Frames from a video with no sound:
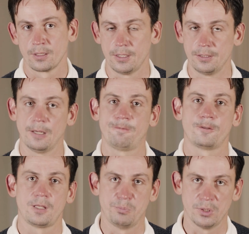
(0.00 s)
It
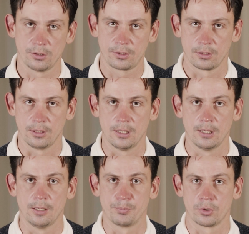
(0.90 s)
definitely built
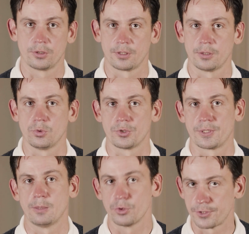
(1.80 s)
a product that was
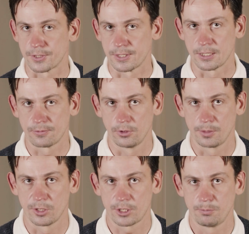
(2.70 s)
somewhat successful
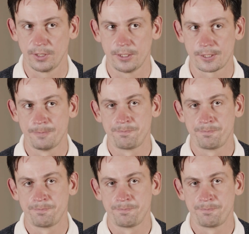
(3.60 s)
in the marketplace.